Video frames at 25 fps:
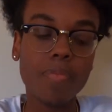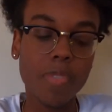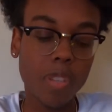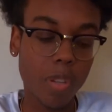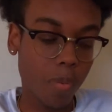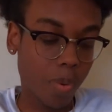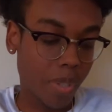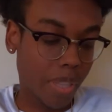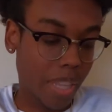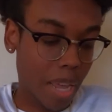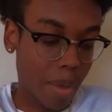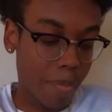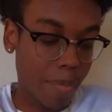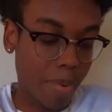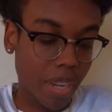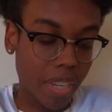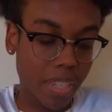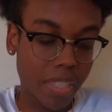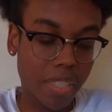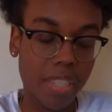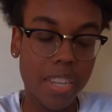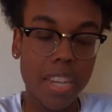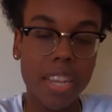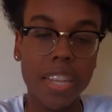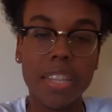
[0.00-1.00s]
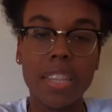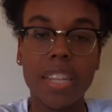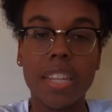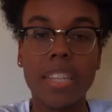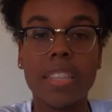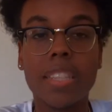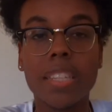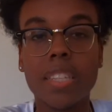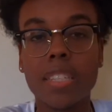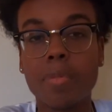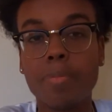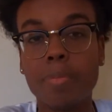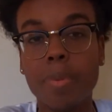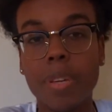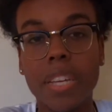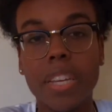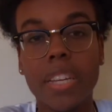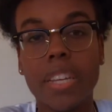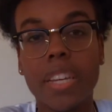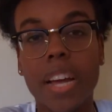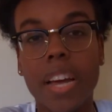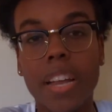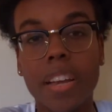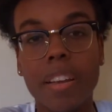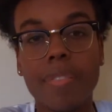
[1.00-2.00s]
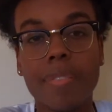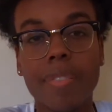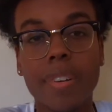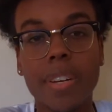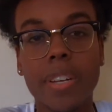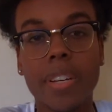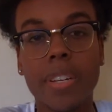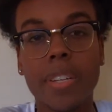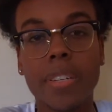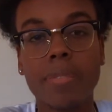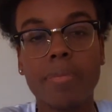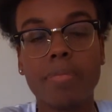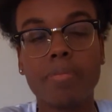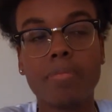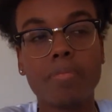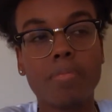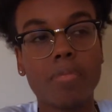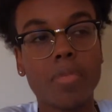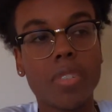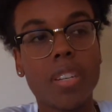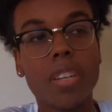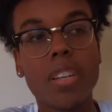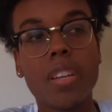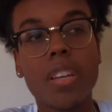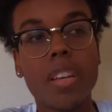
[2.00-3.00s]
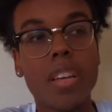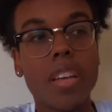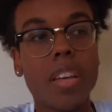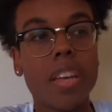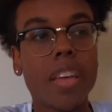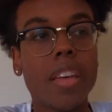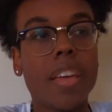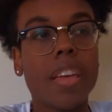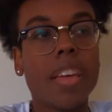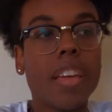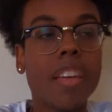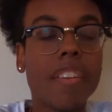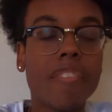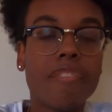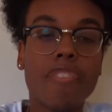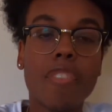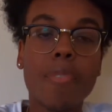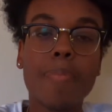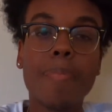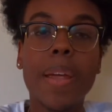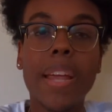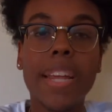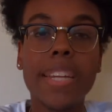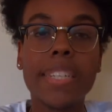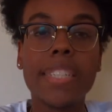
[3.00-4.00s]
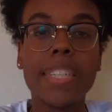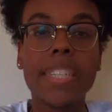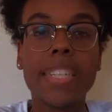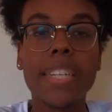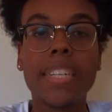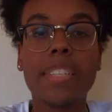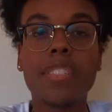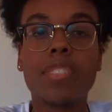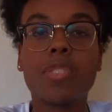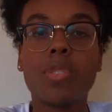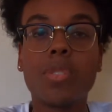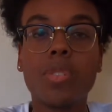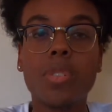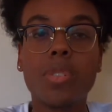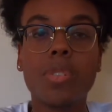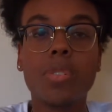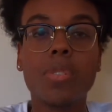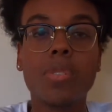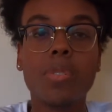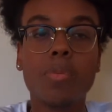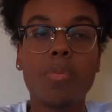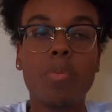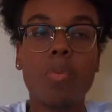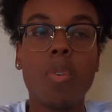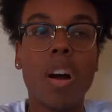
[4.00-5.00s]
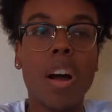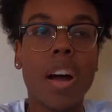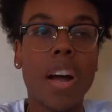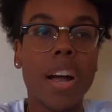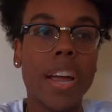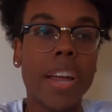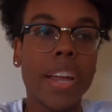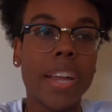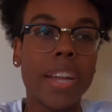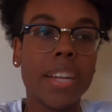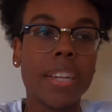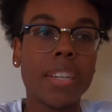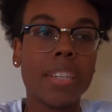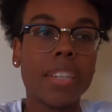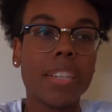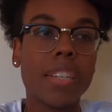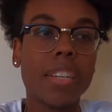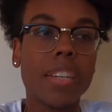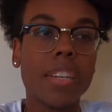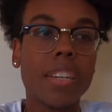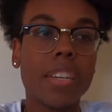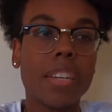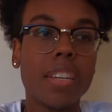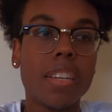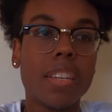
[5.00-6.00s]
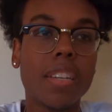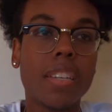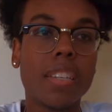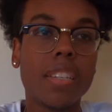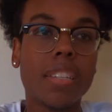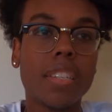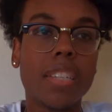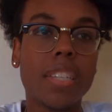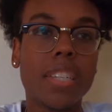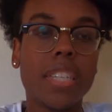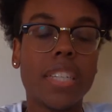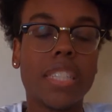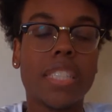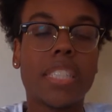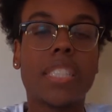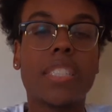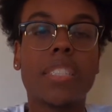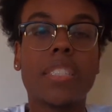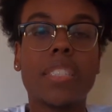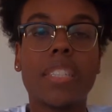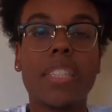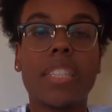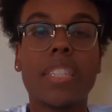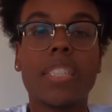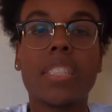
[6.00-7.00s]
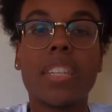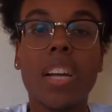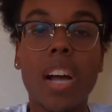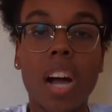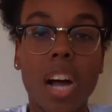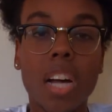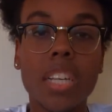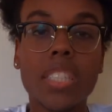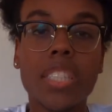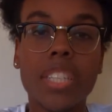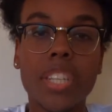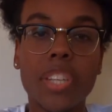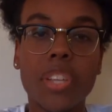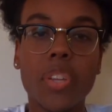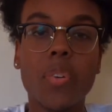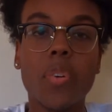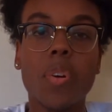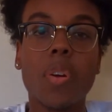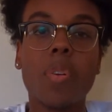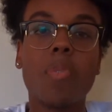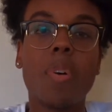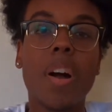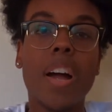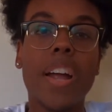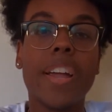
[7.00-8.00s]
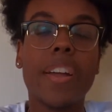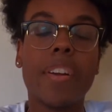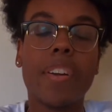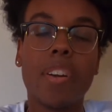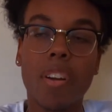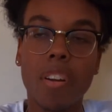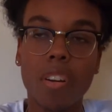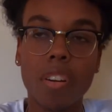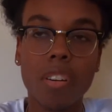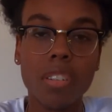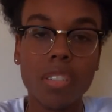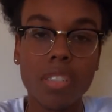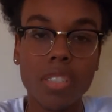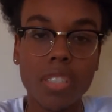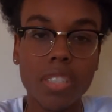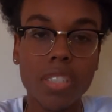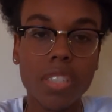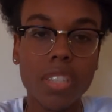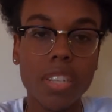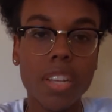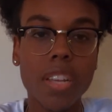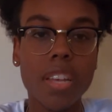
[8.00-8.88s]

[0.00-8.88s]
with that being said, let this be kind of a information as to why it's costing you and why it hurts